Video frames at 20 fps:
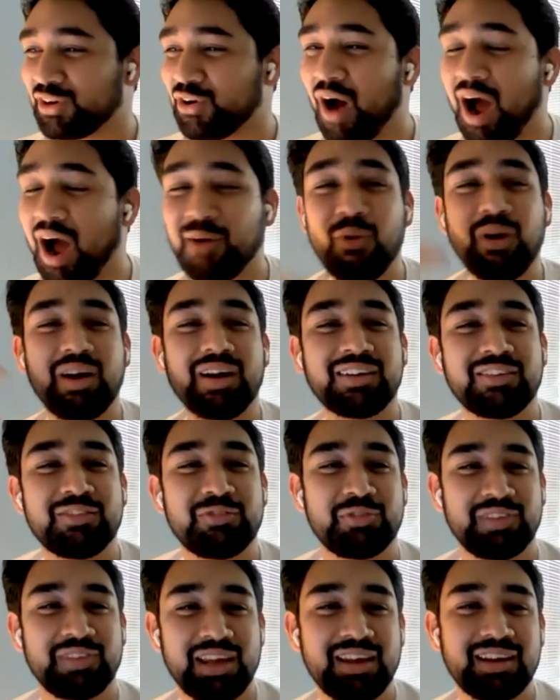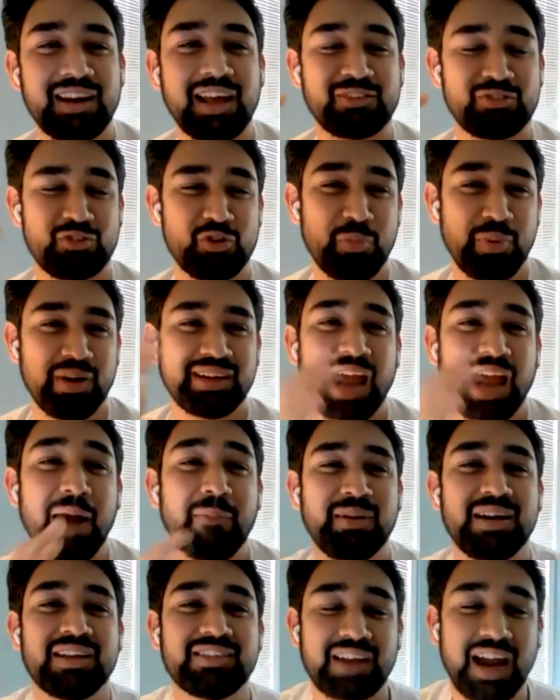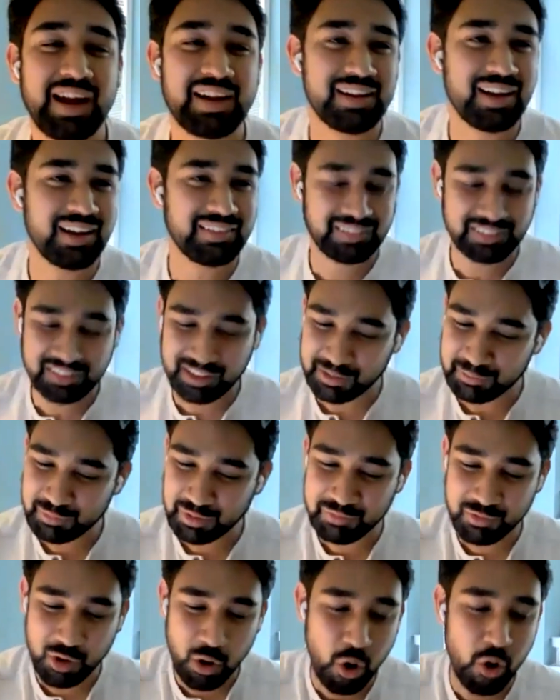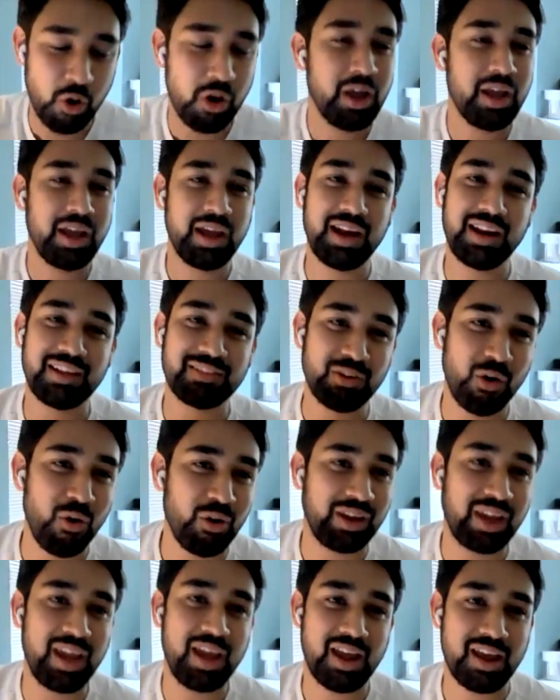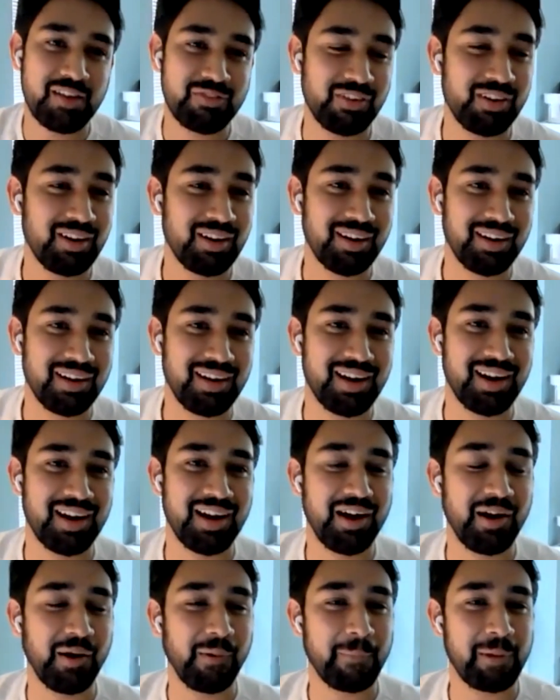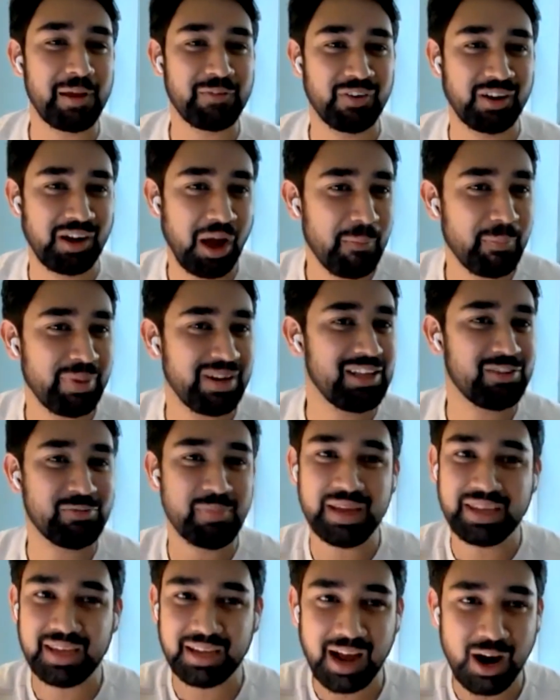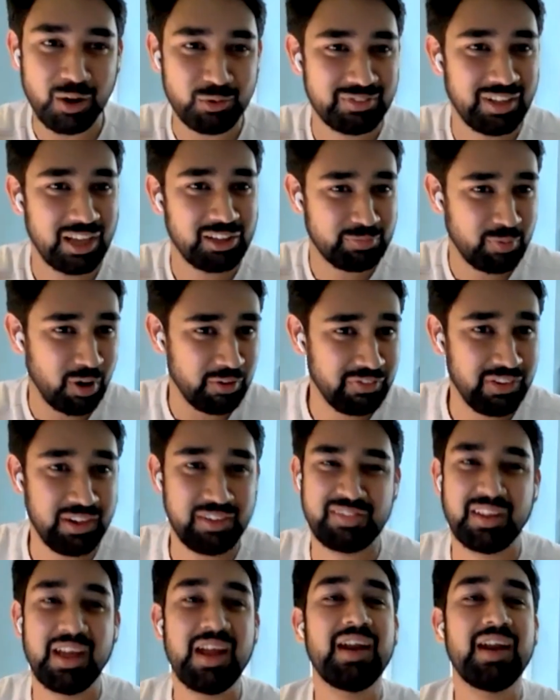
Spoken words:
I want to say like super capitalist ideas in terms of, no, it is okay if a company is making outsized profits,